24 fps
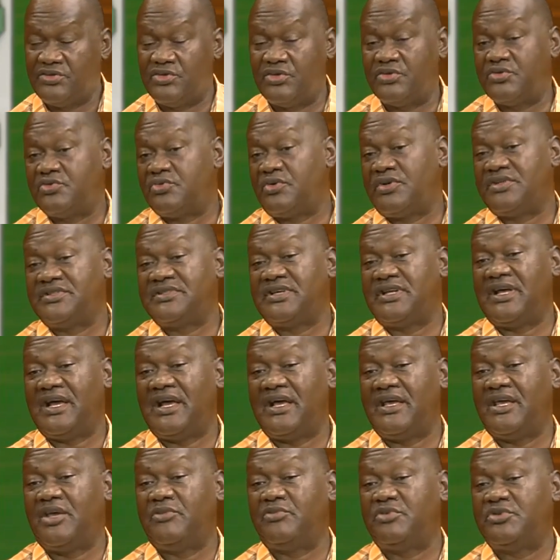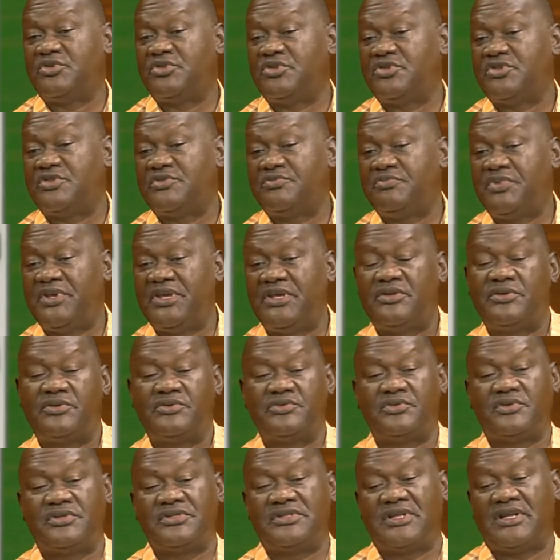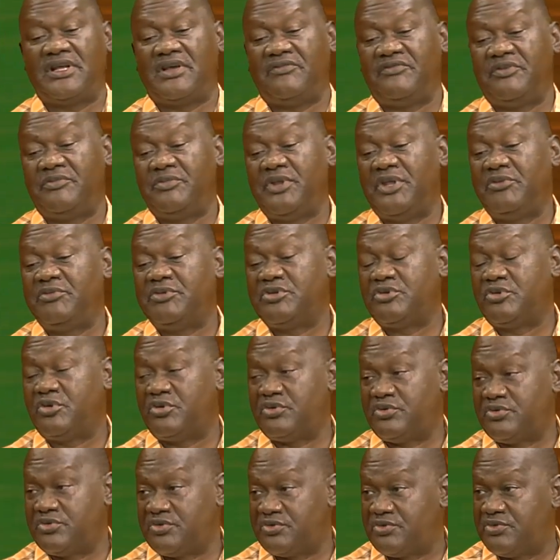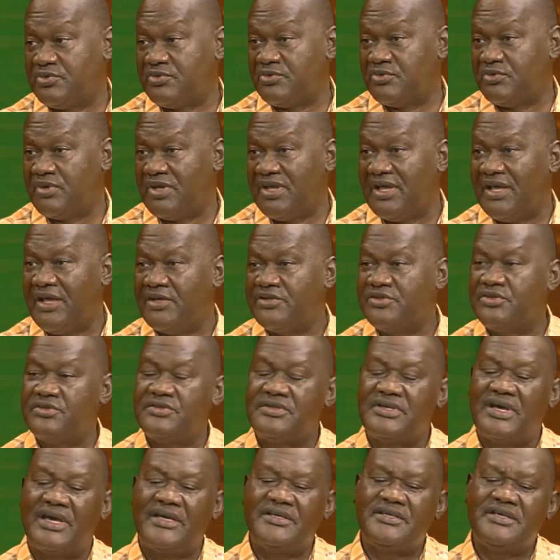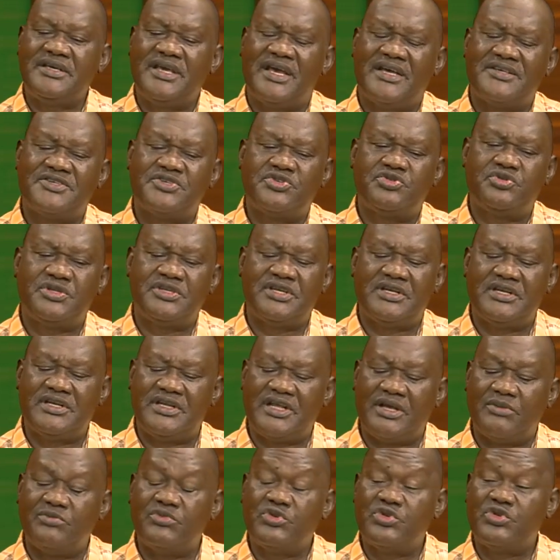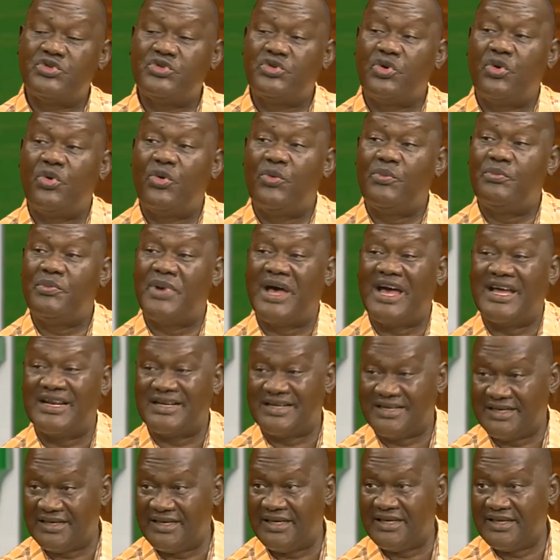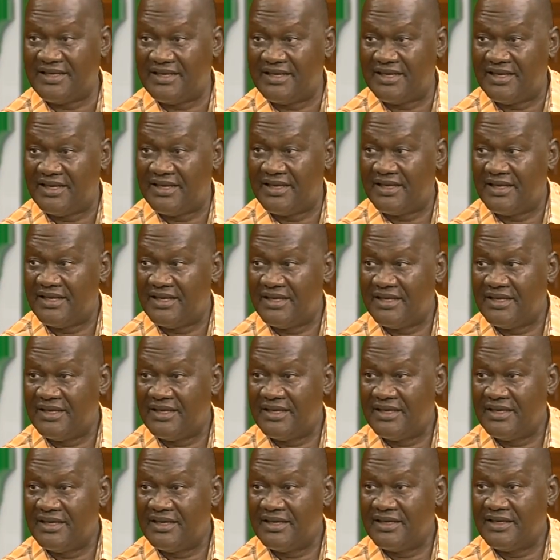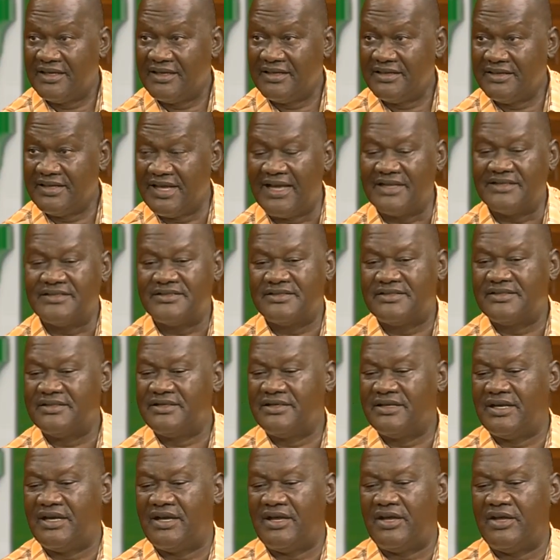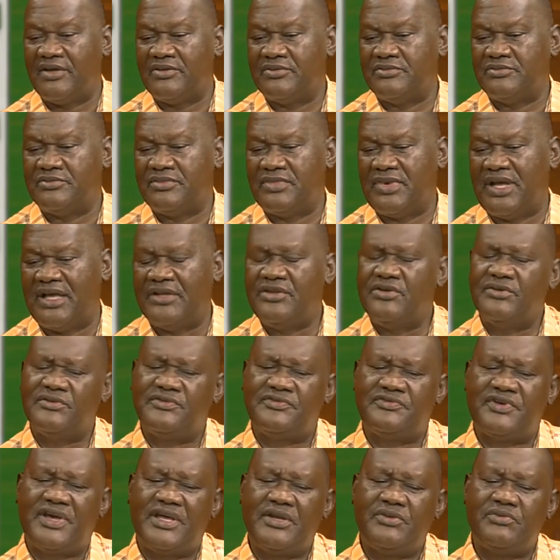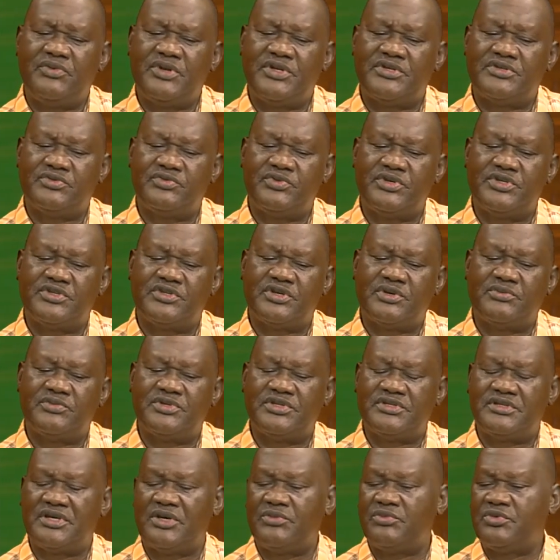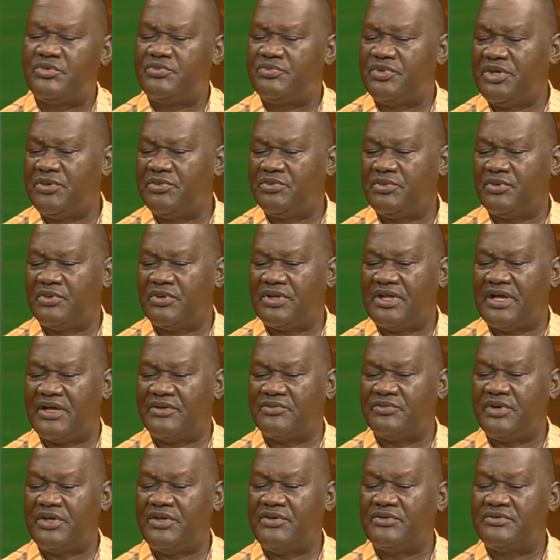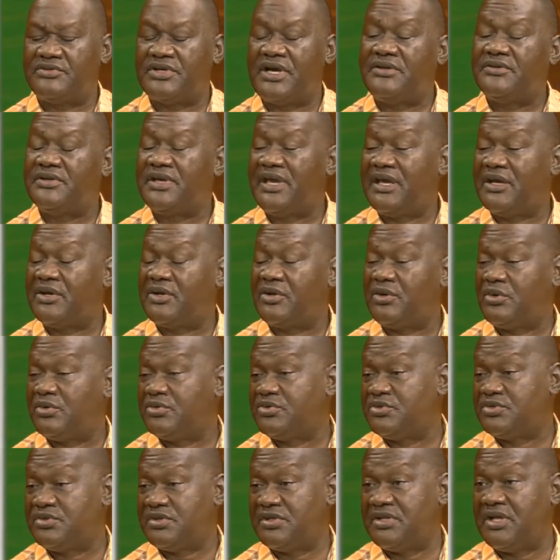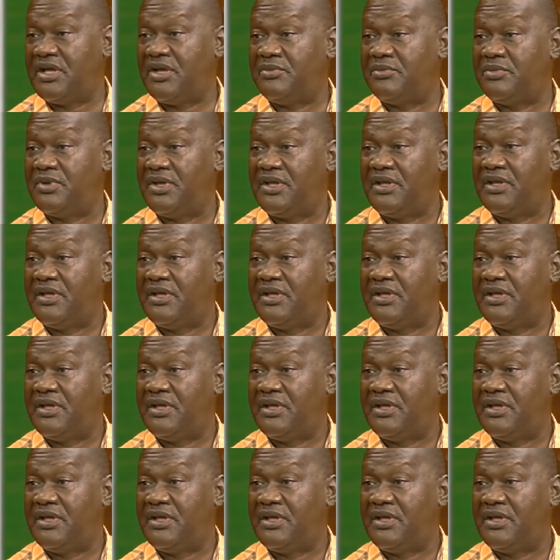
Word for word: Those ones that are able to speak, those ones that have been able to go to school. Society has treated them so badly that, um, and you'll find with, with some disabled people that when you try to get close to them,